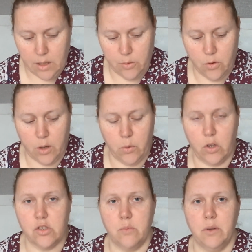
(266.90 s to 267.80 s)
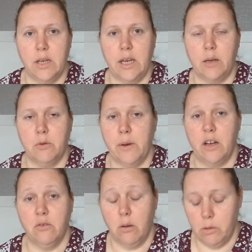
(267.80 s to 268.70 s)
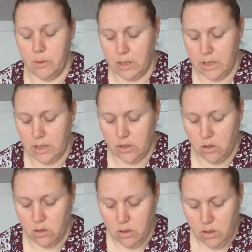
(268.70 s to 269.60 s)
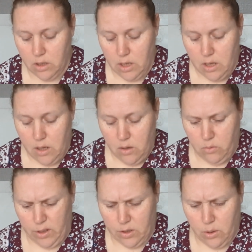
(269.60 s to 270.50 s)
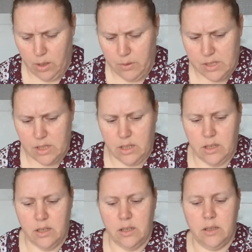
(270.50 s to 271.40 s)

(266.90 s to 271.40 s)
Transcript: I thought I worked on my animal panorama, but clearly not. But quite a busy,